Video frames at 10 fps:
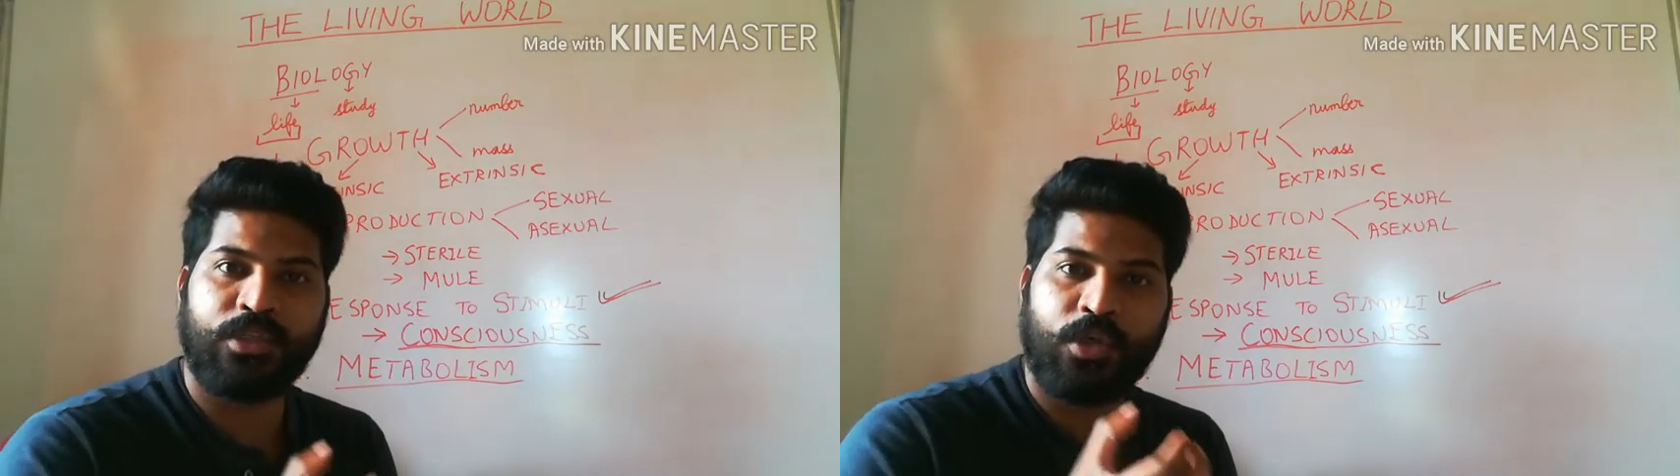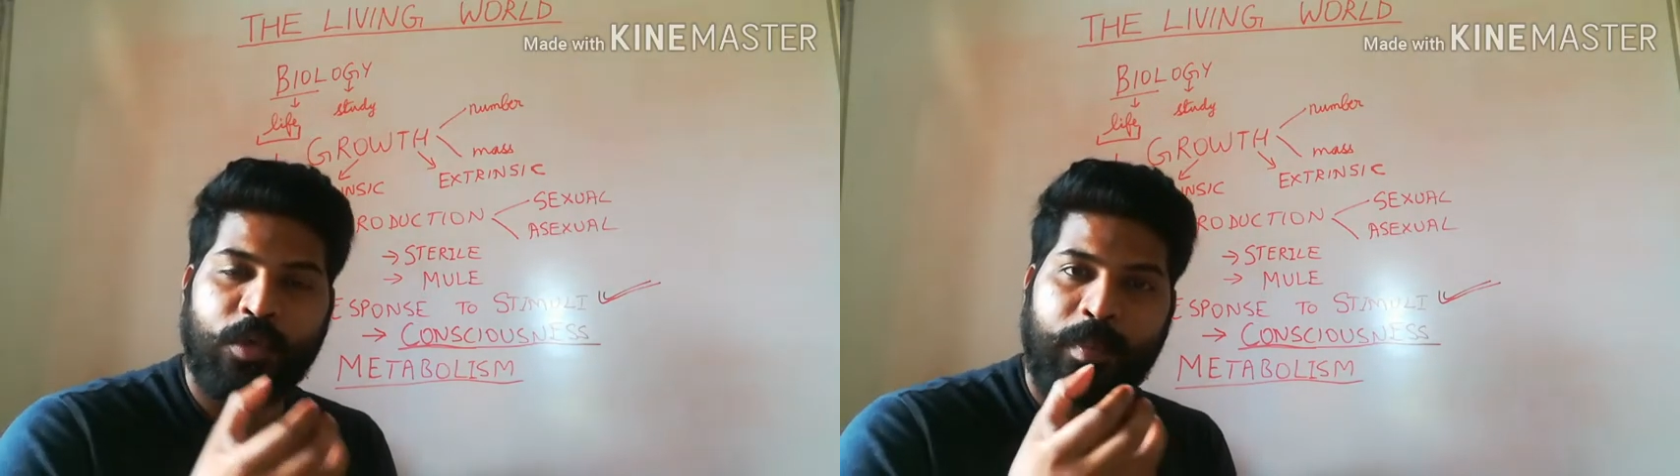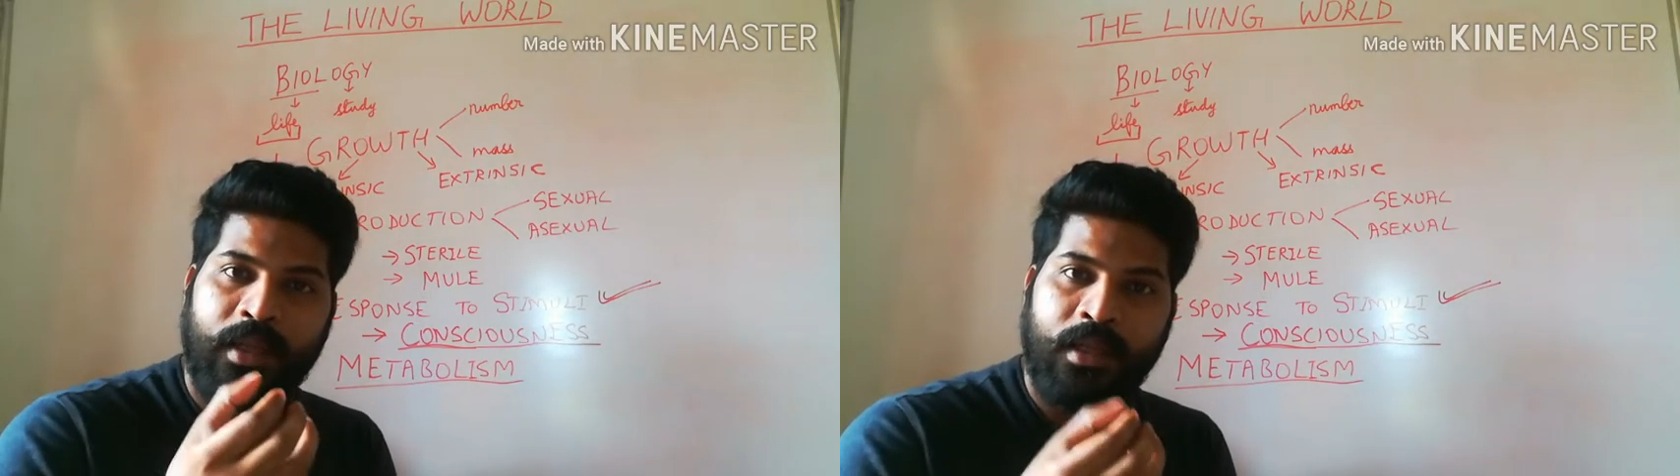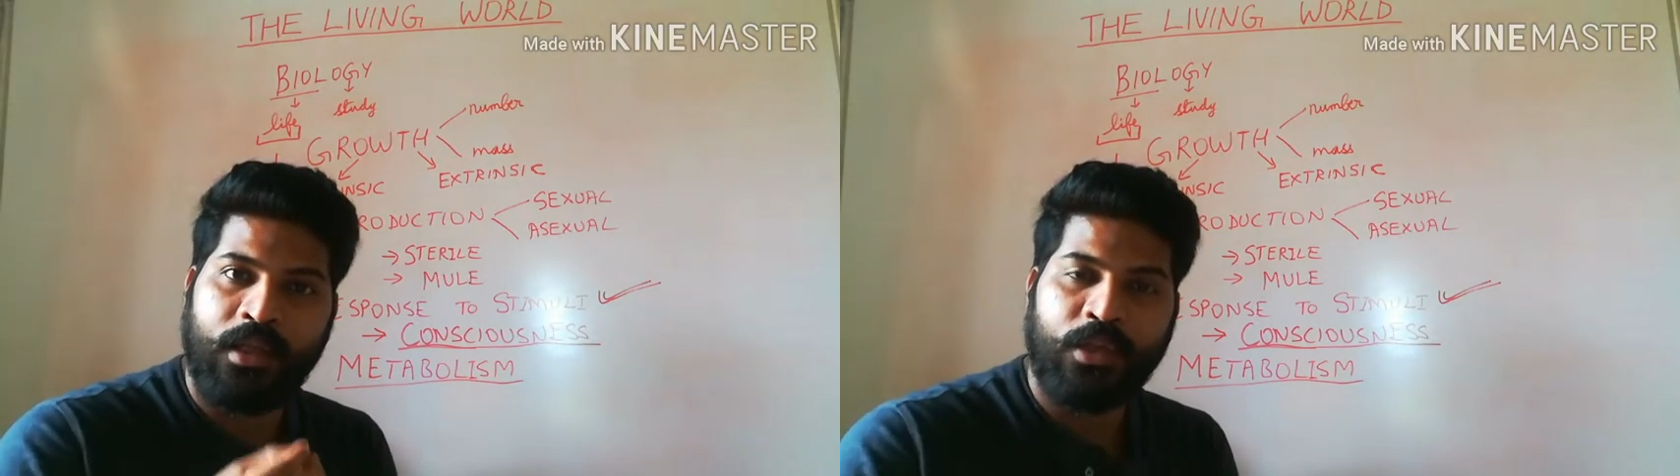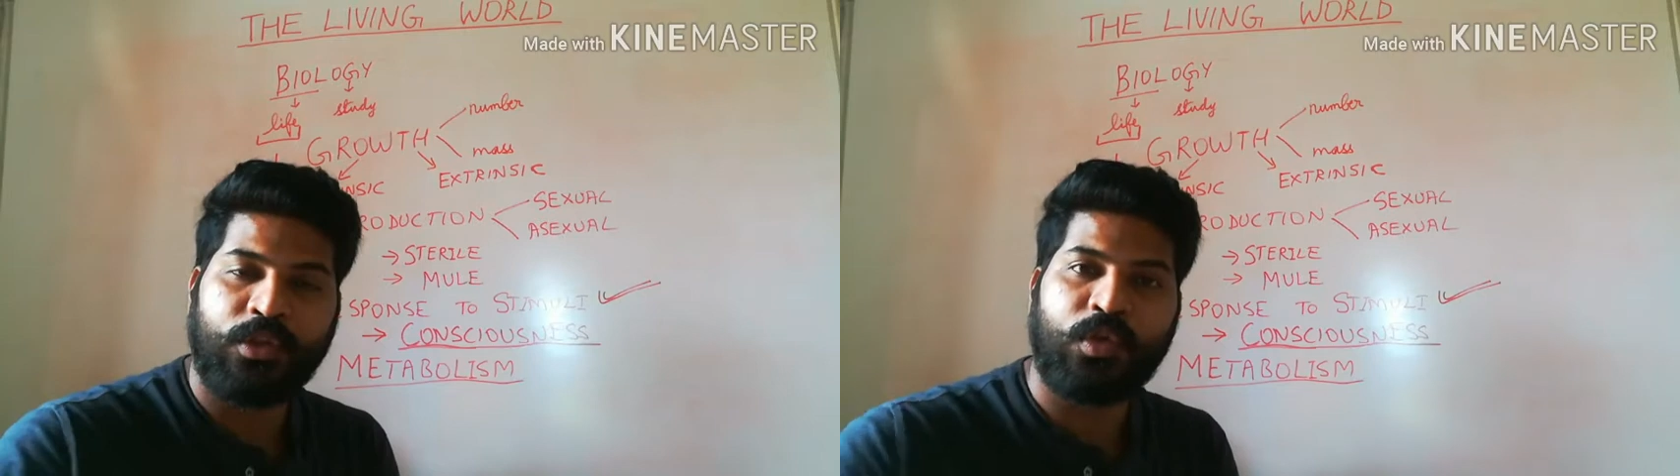should
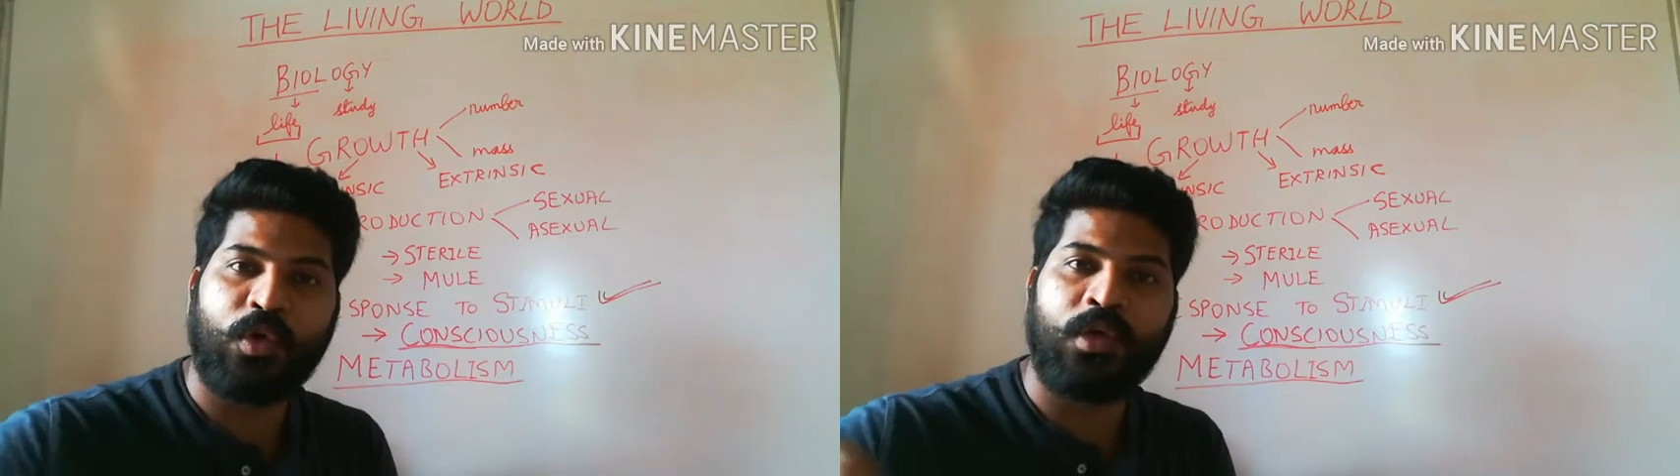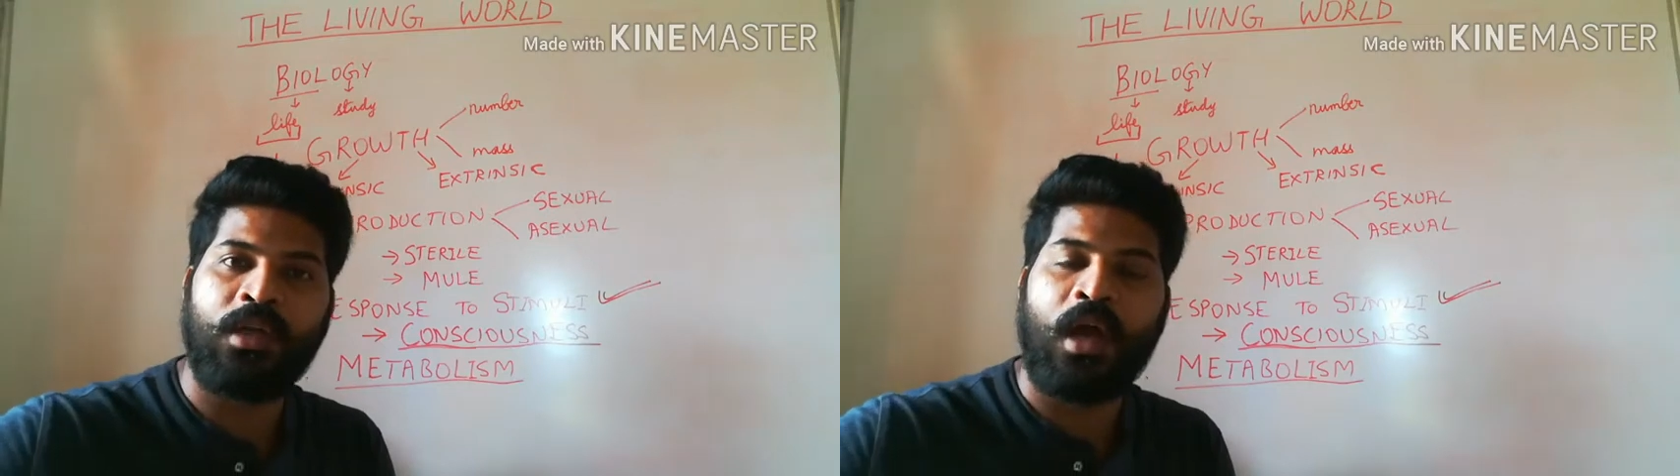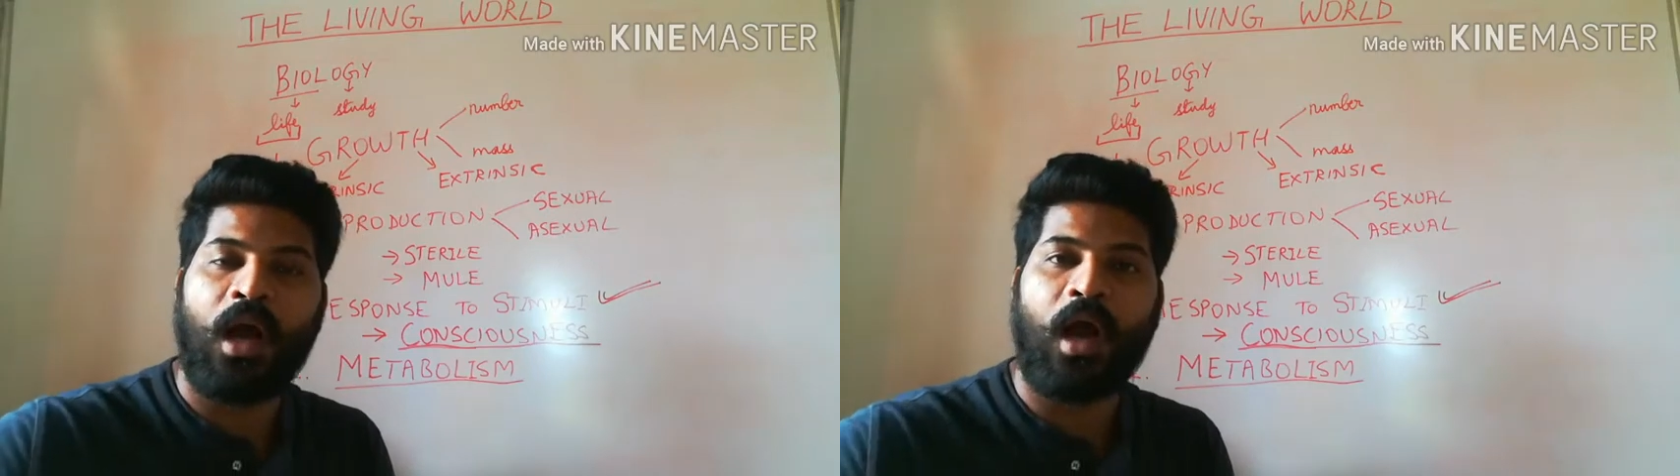be thrown